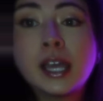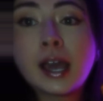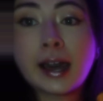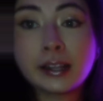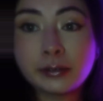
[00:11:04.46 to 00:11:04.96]

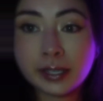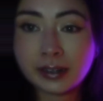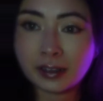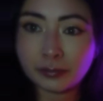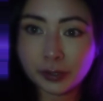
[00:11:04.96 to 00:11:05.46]
Halloween
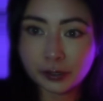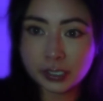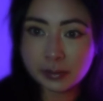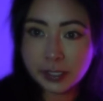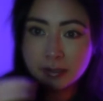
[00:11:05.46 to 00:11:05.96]
and for
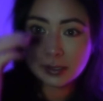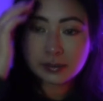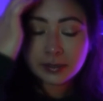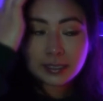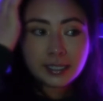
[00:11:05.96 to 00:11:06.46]
Christmas.
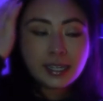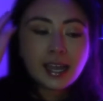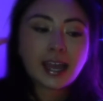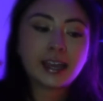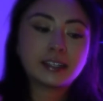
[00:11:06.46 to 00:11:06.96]

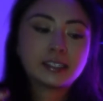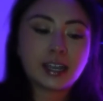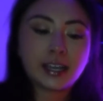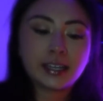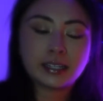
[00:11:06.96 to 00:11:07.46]
And
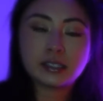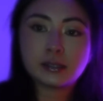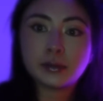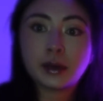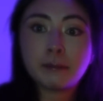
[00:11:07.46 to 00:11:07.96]
I get
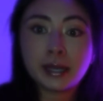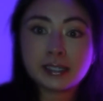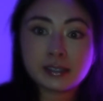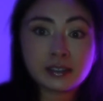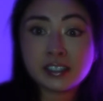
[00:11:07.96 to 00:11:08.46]
some
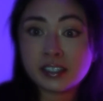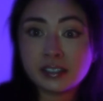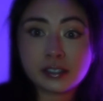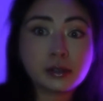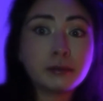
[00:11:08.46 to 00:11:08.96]
amazing
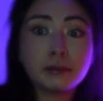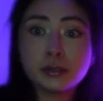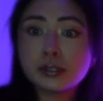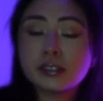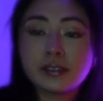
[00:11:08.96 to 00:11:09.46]
deals.
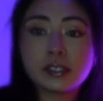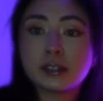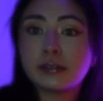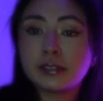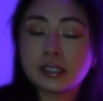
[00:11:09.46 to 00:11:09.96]
Most of the
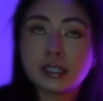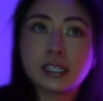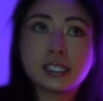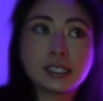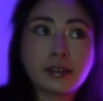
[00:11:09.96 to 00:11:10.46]
stuff is
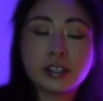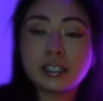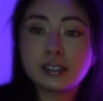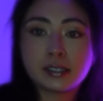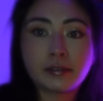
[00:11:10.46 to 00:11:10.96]
like
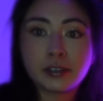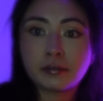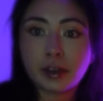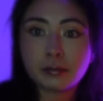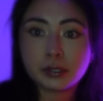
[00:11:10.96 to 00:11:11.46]
70 to
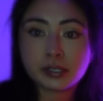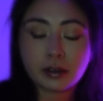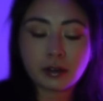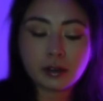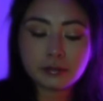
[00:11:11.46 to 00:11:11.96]
75%
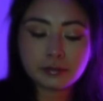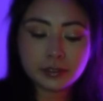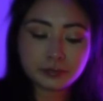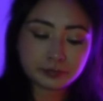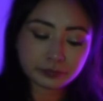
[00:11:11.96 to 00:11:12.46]
off.
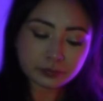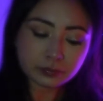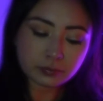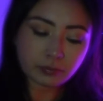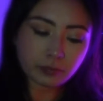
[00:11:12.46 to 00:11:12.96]

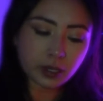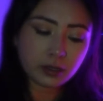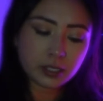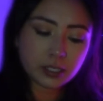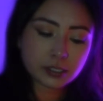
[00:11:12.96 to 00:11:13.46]

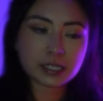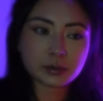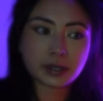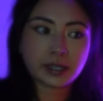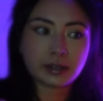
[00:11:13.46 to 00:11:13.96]
That's
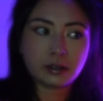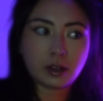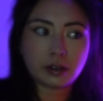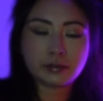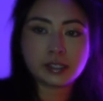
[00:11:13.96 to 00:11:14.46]
when I get a
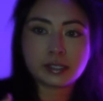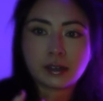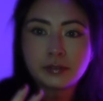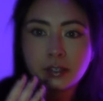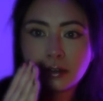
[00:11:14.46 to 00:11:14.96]
lot of the
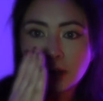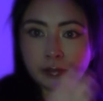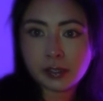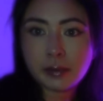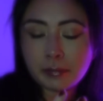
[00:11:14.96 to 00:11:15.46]
stuff that I'll kind
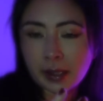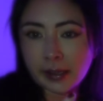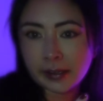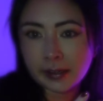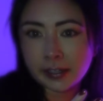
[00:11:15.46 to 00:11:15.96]
of keep my
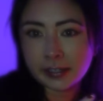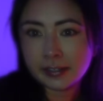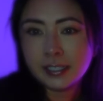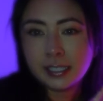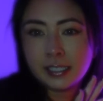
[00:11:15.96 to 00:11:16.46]
eye on
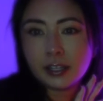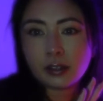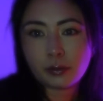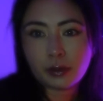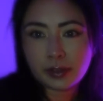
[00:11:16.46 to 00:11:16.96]

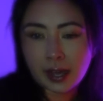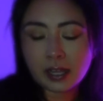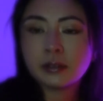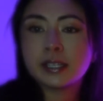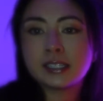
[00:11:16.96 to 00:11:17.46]
throughout the
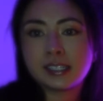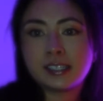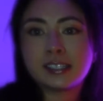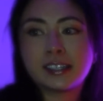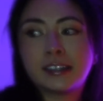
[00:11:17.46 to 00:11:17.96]
Halloween
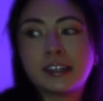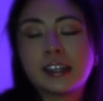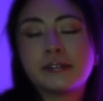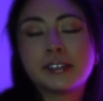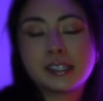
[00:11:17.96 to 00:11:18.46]
season.
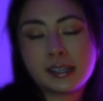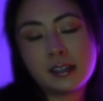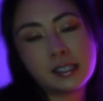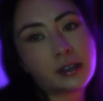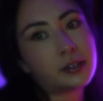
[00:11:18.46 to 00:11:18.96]
If it
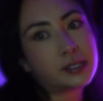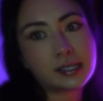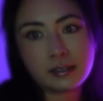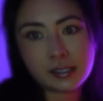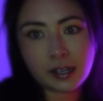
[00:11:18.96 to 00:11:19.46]
sells out, it
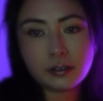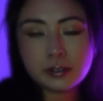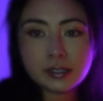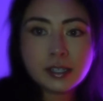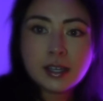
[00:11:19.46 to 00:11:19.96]
sells out.